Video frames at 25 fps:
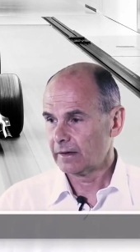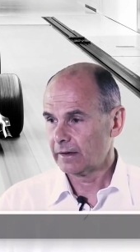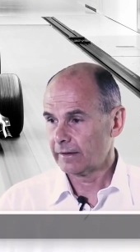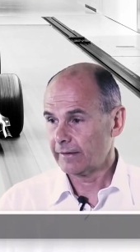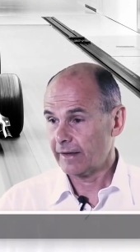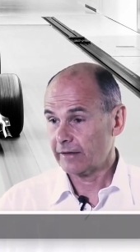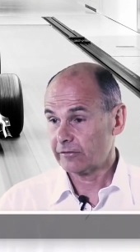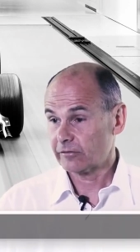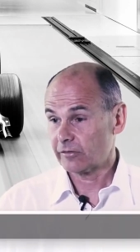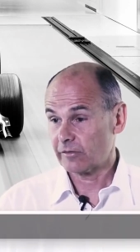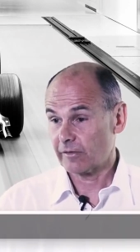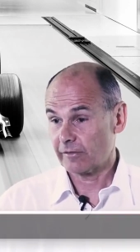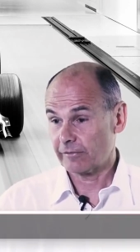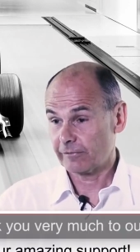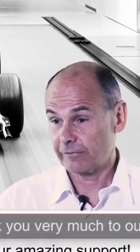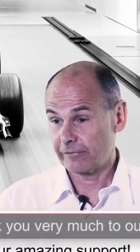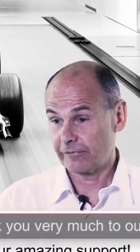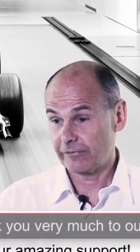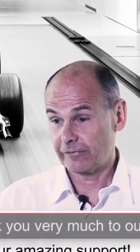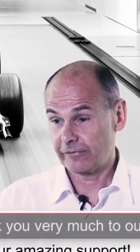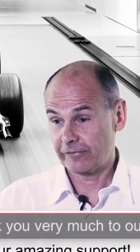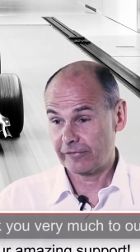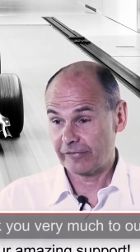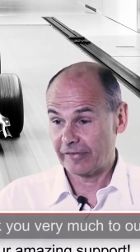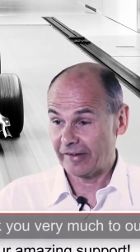And that's the
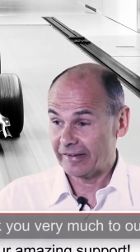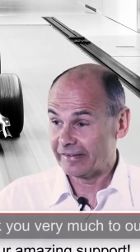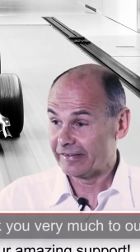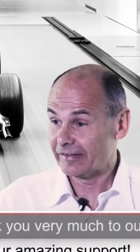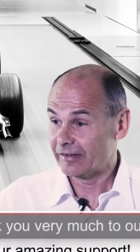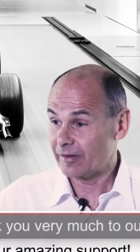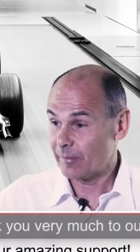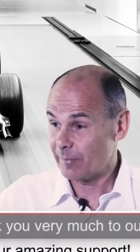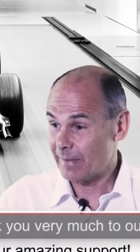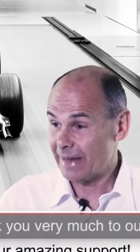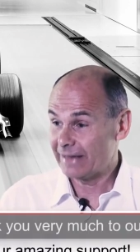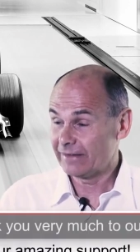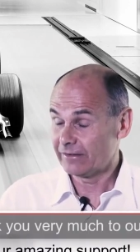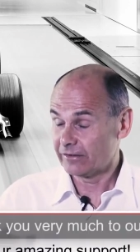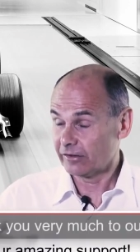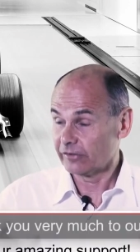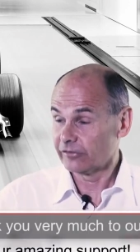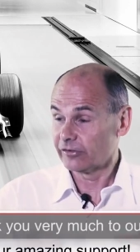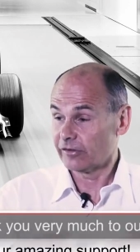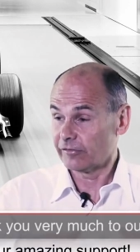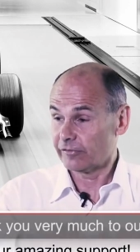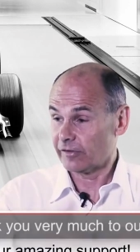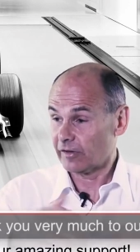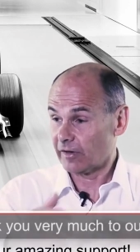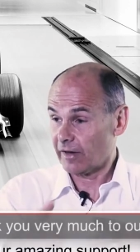
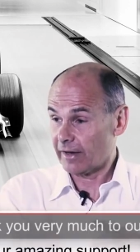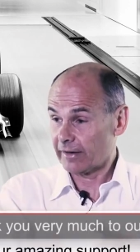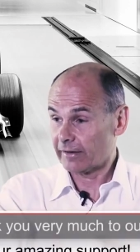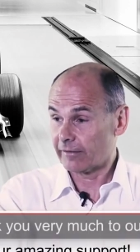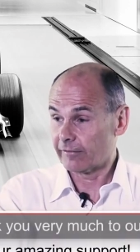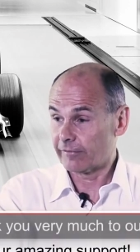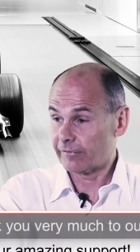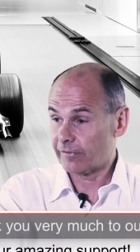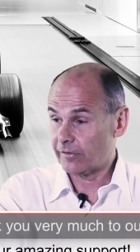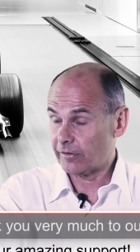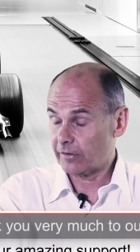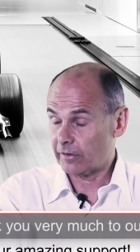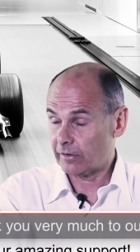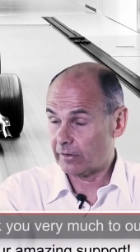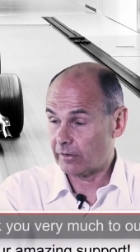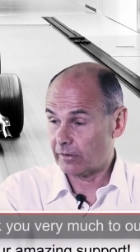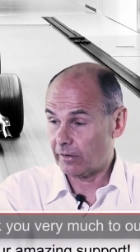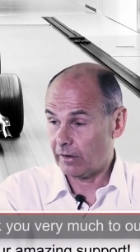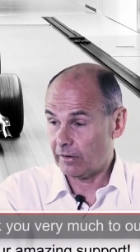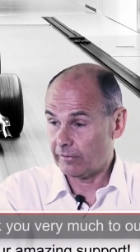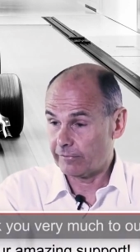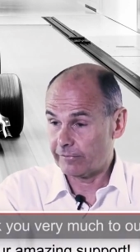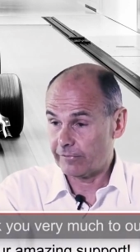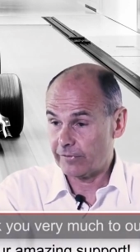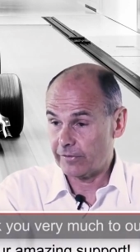fundamentals, if you like, of
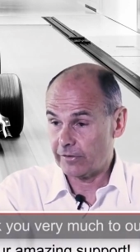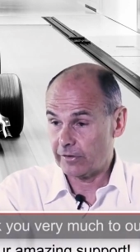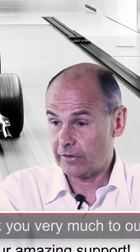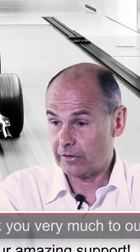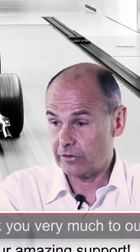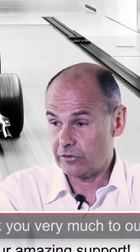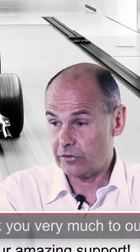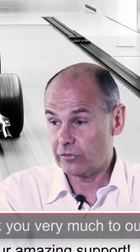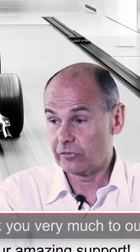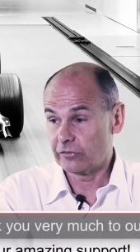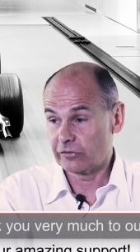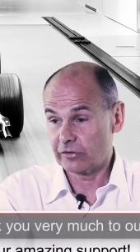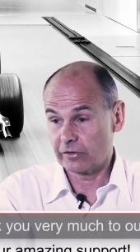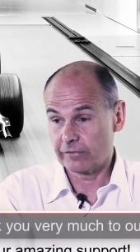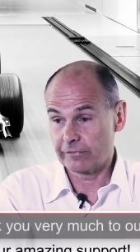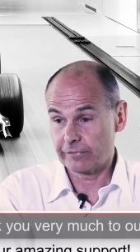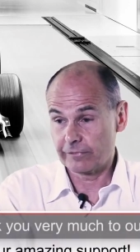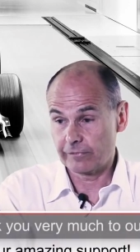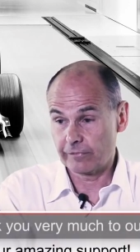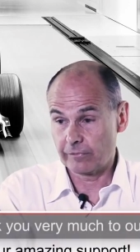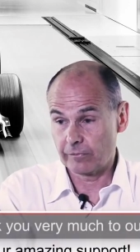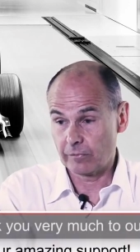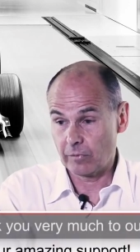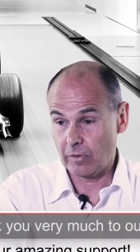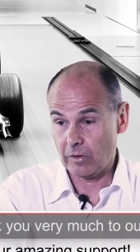the use of
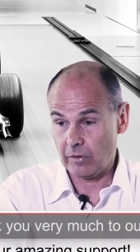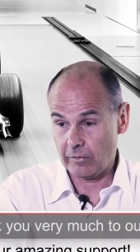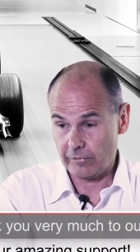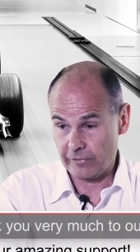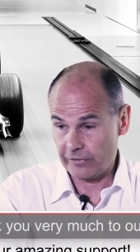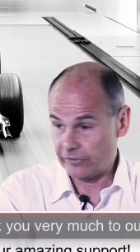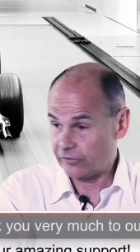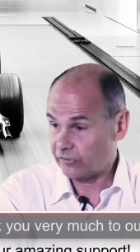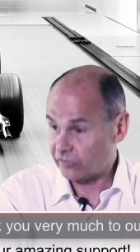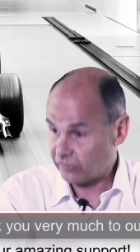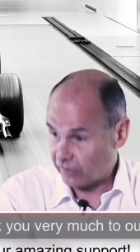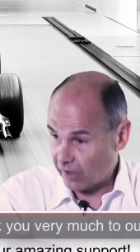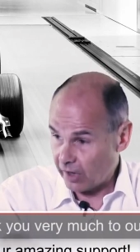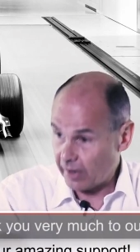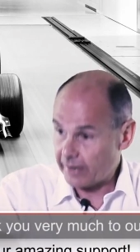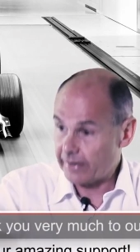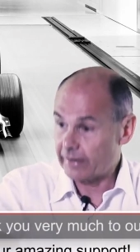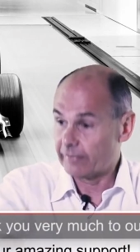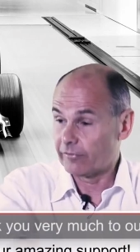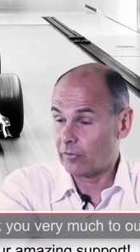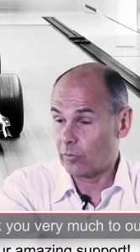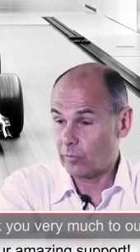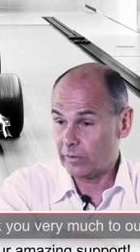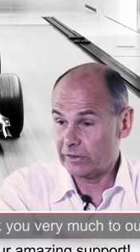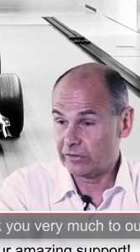the
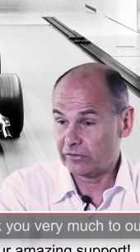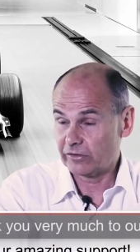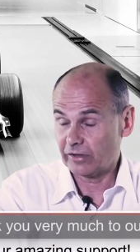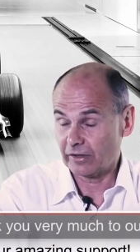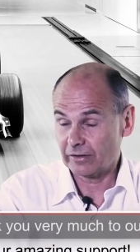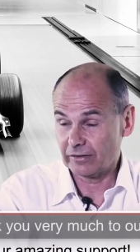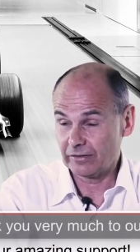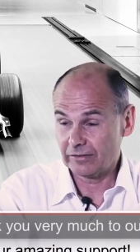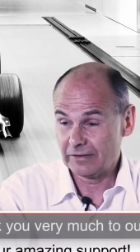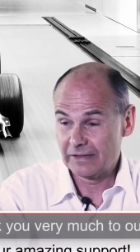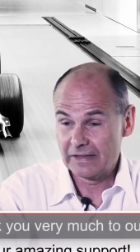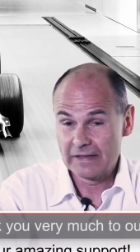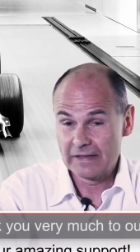design of a wind tunnel.